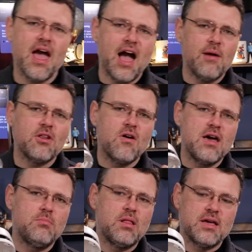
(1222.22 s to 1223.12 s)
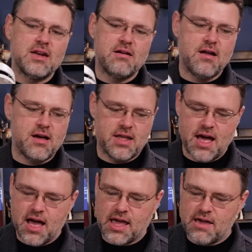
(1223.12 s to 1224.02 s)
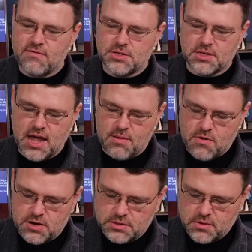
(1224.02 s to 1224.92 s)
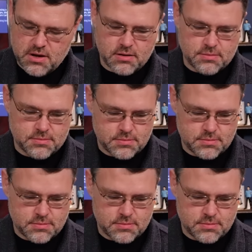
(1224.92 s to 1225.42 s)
I'm gonna go ahead and plug in our naughty high K vision camera as well.